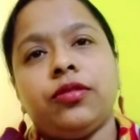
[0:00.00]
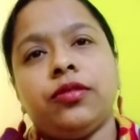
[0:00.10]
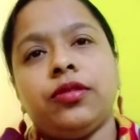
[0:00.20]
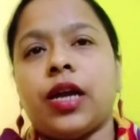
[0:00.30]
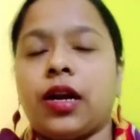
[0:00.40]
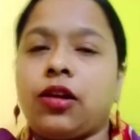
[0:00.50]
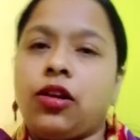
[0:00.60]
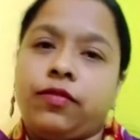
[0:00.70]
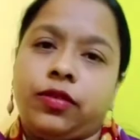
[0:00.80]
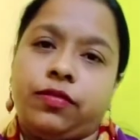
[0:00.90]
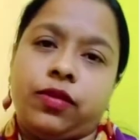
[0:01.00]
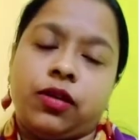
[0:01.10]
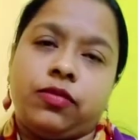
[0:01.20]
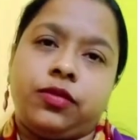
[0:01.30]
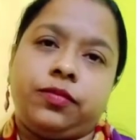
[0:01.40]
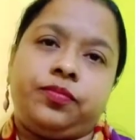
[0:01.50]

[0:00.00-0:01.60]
circle of the flower.